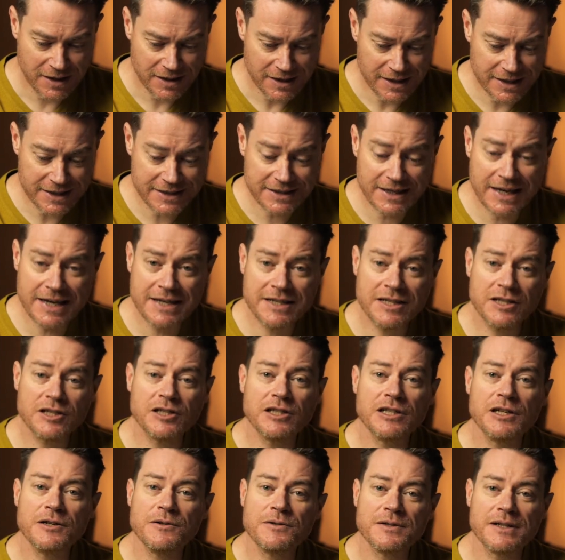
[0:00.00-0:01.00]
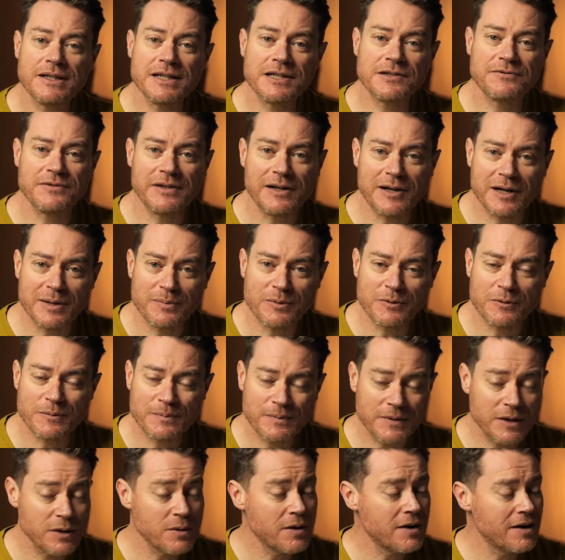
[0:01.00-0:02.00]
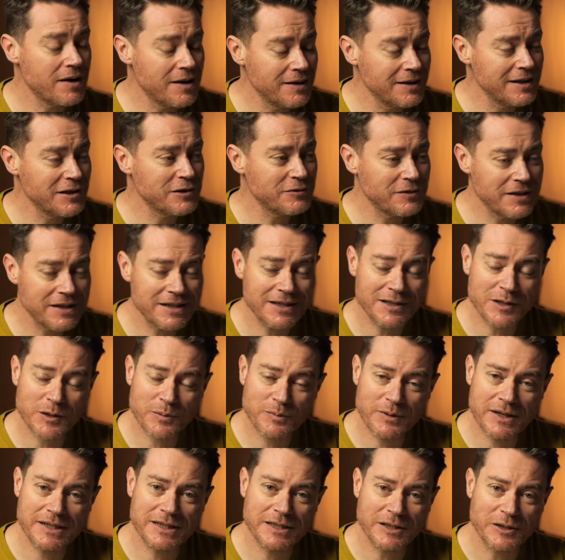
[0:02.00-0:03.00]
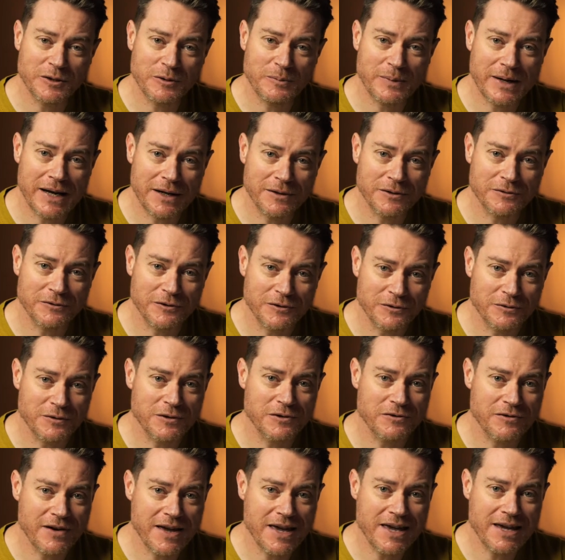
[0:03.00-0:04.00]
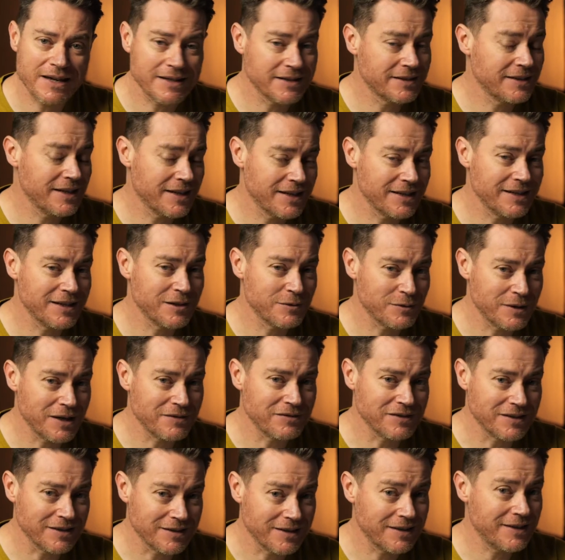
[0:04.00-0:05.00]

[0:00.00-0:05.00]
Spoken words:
It's easy to use and it's reliable. You are literally just spreading your powder onto a tray and sticking it into an oven.